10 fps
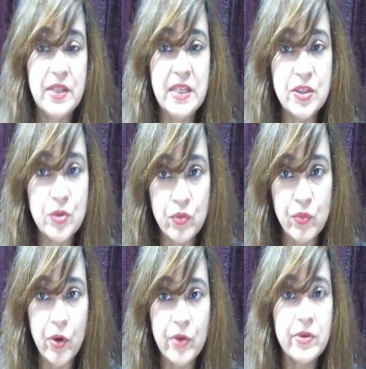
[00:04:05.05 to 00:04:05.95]
These
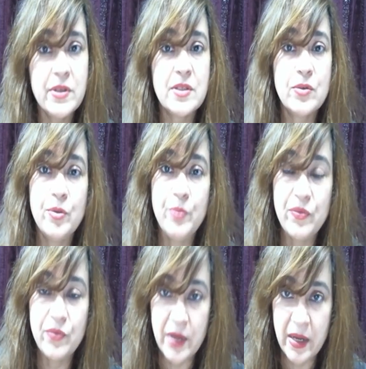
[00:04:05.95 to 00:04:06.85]
quadrants could
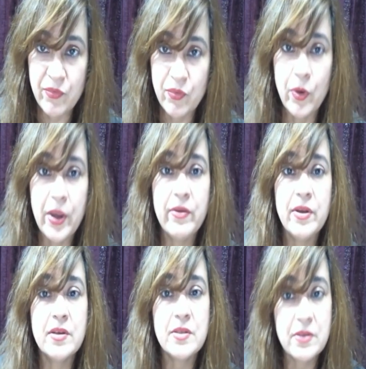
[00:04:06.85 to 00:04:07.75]
be 4
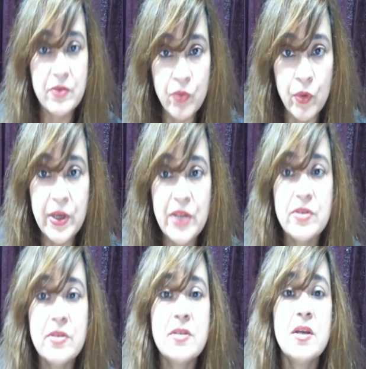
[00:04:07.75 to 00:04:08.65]
areas, 4
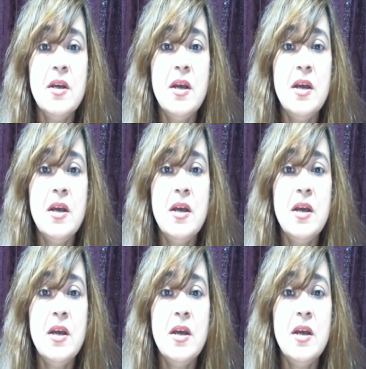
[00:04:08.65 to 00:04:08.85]
regions,